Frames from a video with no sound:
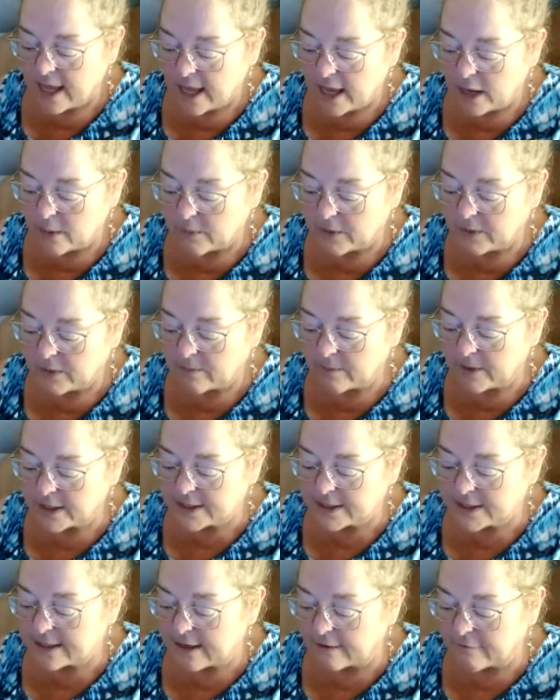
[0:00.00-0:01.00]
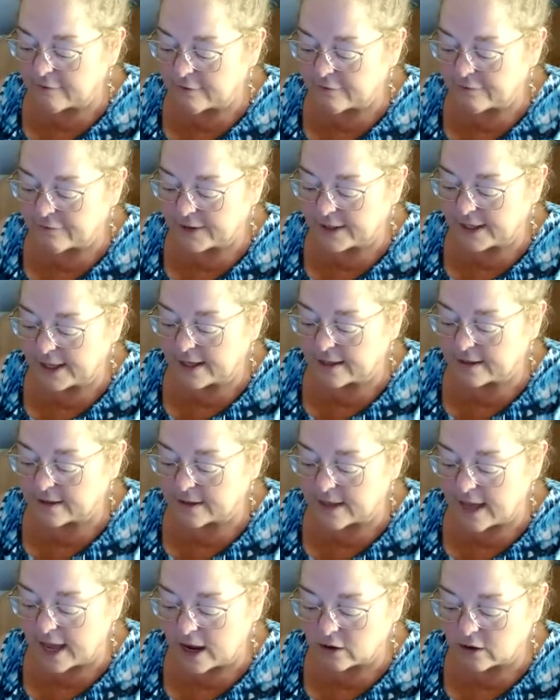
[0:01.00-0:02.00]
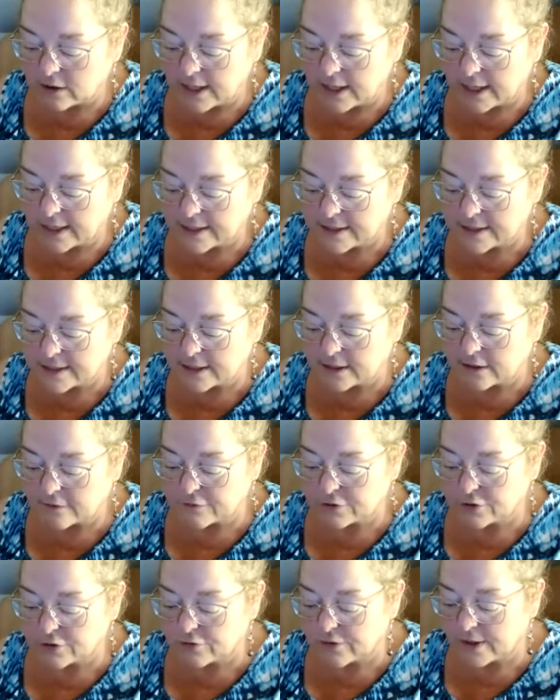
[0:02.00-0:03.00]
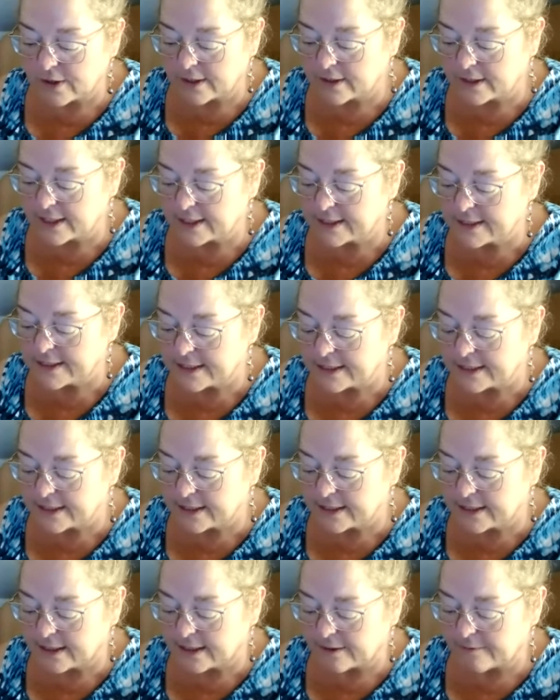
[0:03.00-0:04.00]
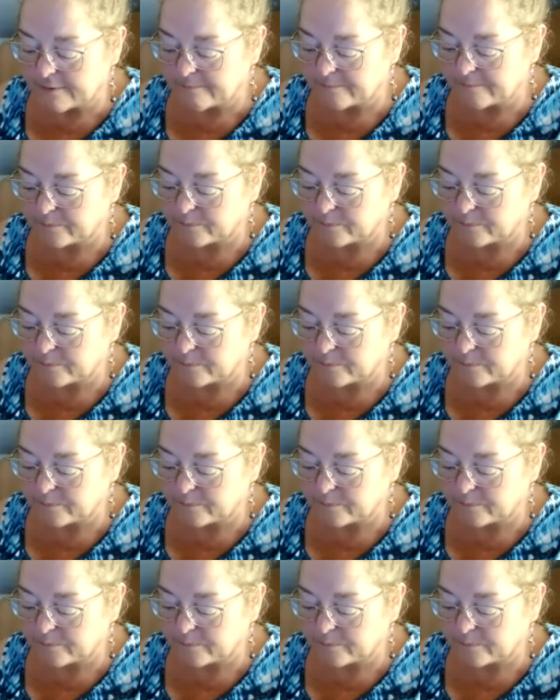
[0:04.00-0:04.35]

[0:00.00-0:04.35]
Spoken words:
And we must never forget our legacy of strength and dignity.